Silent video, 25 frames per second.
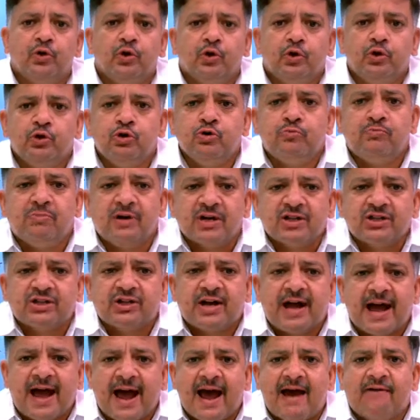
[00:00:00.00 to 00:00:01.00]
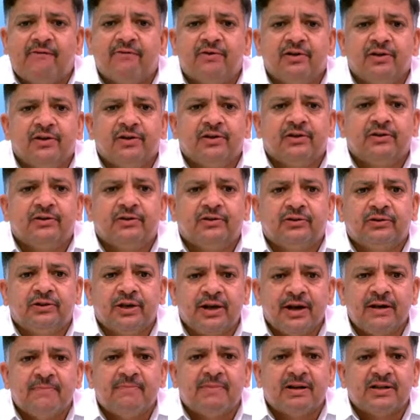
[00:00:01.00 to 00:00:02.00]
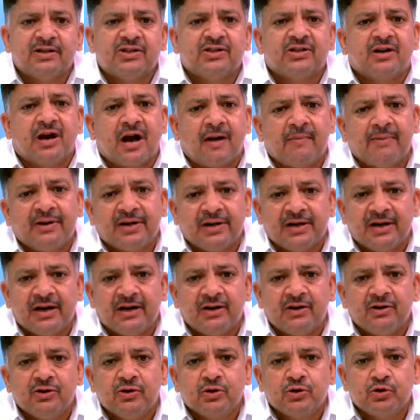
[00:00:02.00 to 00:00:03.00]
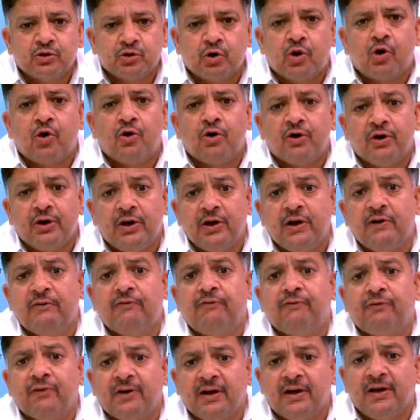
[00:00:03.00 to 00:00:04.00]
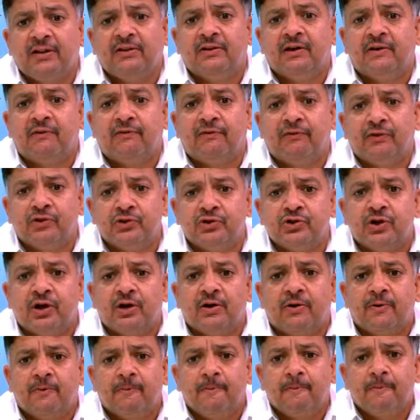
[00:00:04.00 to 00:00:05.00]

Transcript: You must have 3 months raw material, so if in the future